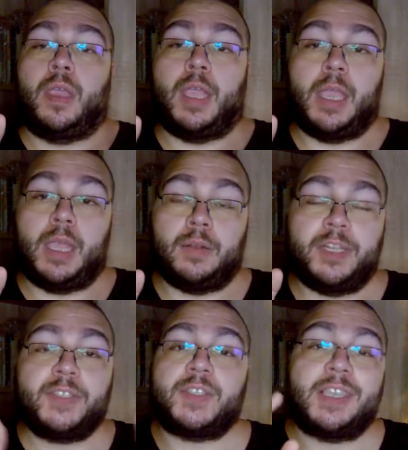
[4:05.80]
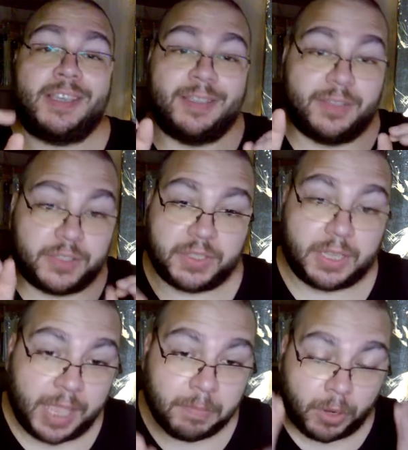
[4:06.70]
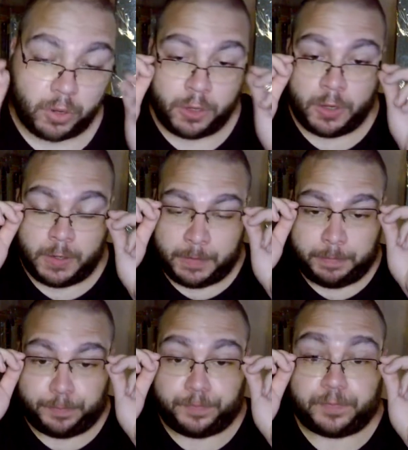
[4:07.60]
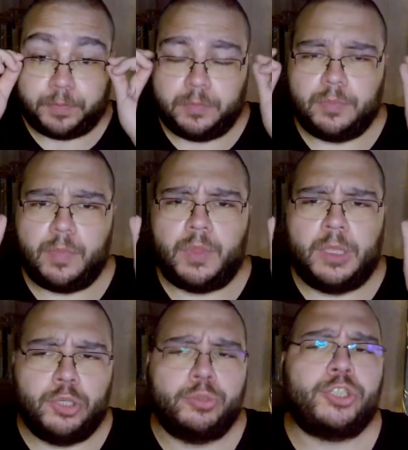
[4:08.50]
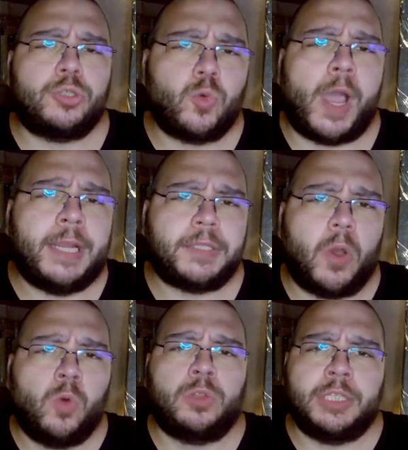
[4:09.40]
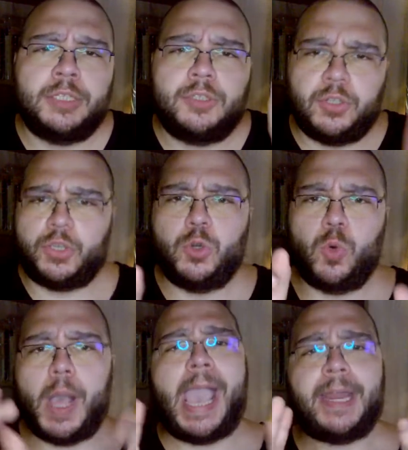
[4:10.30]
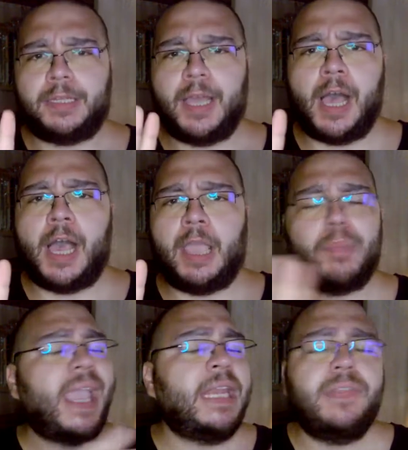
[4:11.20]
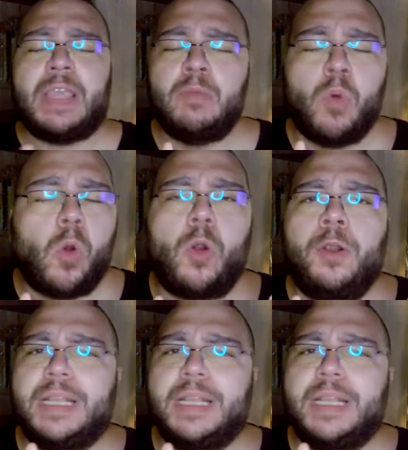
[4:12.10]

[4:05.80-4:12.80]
and this is a disclaimer, you should write only 2 at a time. Anything more